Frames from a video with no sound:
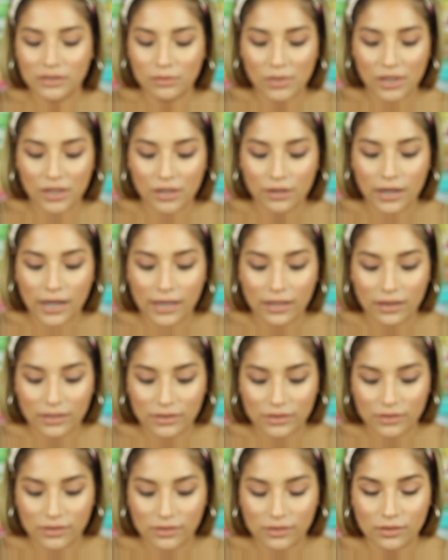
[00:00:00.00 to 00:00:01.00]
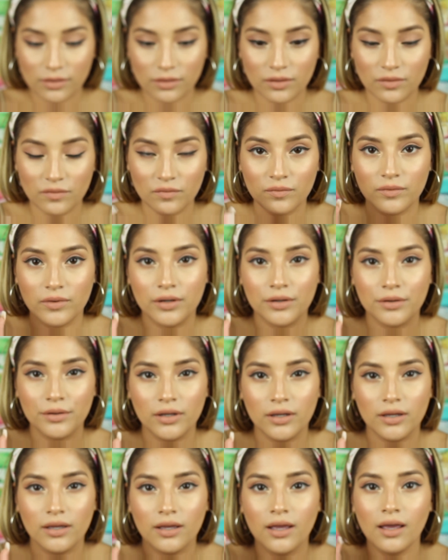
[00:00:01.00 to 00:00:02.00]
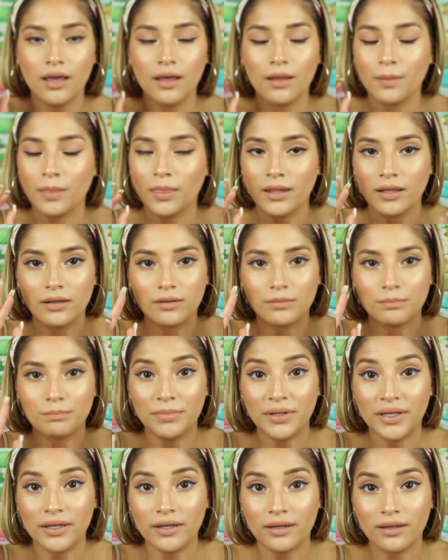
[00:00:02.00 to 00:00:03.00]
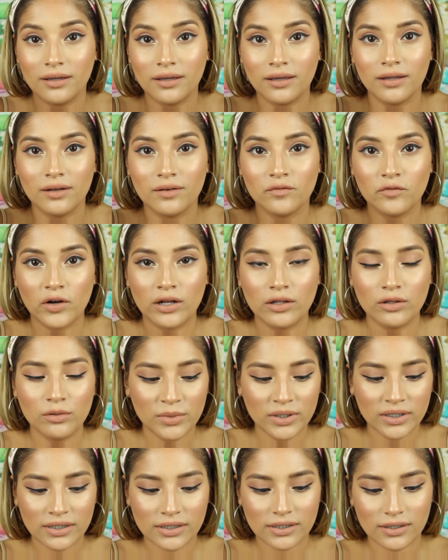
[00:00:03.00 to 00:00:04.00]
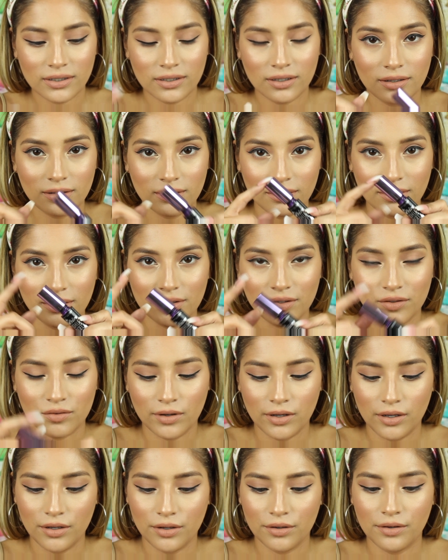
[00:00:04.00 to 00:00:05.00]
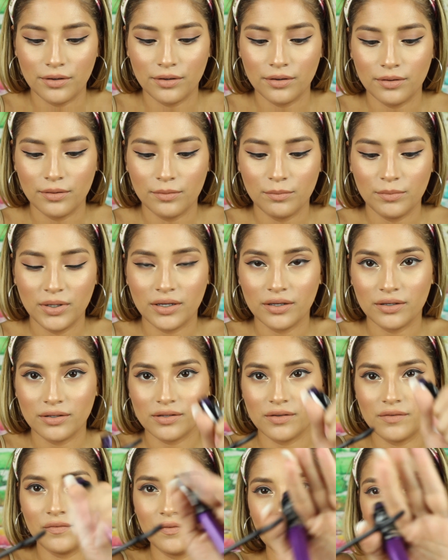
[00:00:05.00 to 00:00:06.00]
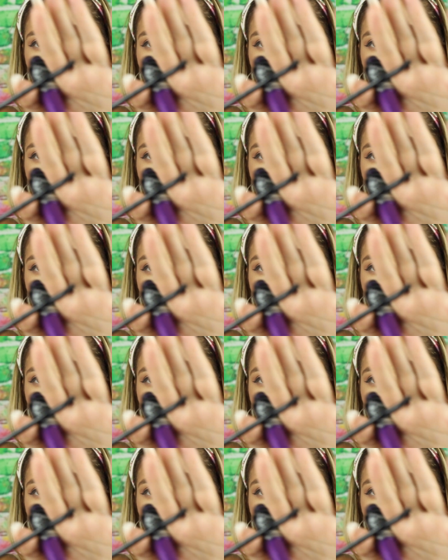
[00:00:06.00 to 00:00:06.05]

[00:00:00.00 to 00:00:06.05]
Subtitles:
to make your eyelashes look very big and voluminous, this right here, because of